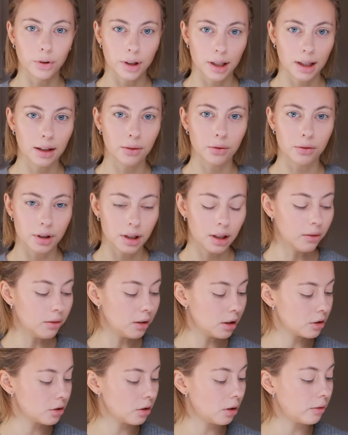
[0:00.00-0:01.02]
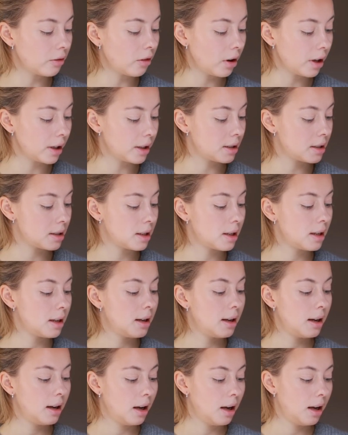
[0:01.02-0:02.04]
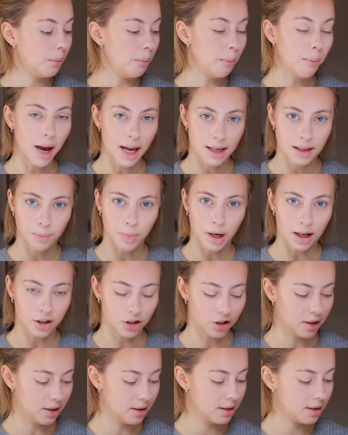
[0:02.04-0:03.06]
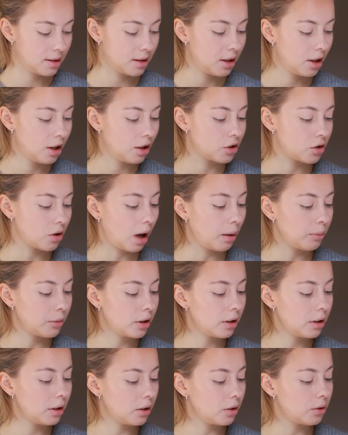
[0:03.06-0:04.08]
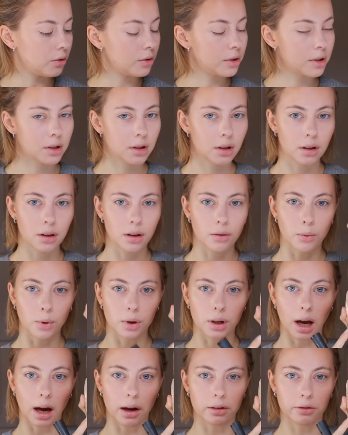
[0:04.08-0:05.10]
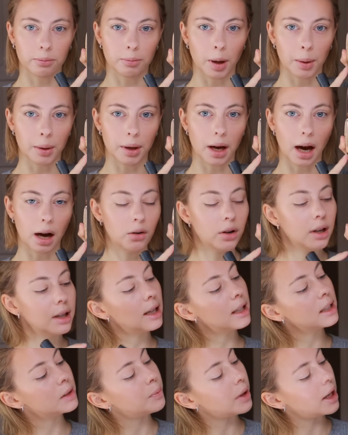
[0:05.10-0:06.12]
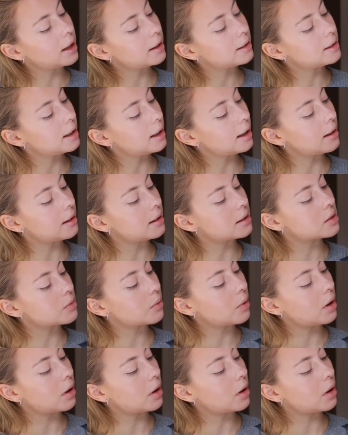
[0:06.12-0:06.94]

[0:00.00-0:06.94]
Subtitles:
really want to avoid matte blushes. So I'm gonna use the one out of my Hourglass palette here, this